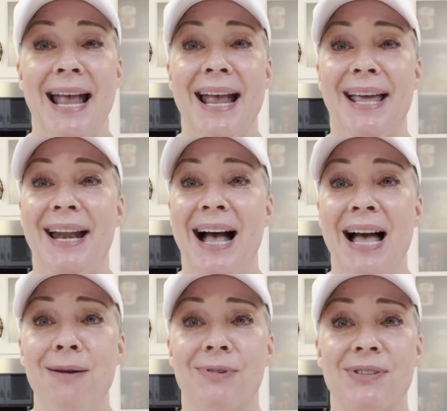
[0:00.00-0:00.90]
and
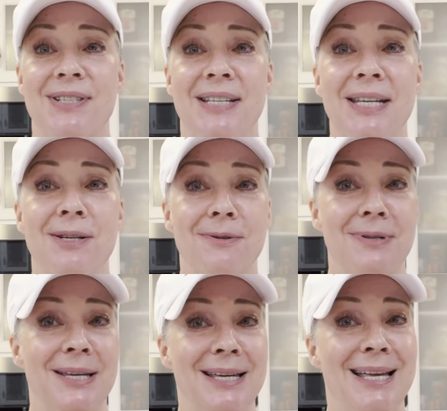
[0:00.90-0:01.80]
I will see you
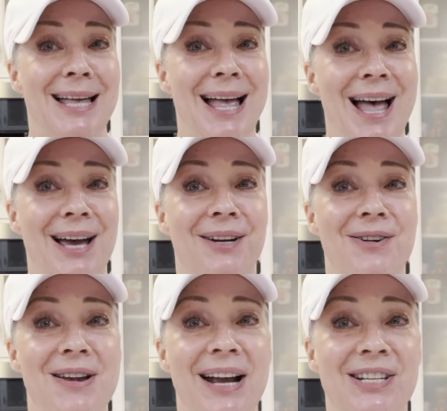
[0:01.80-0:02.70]
on
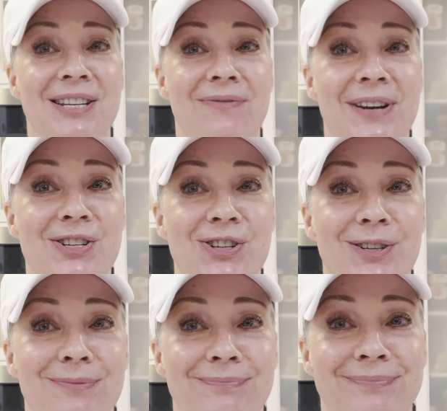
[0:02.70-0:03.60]
our next adventure.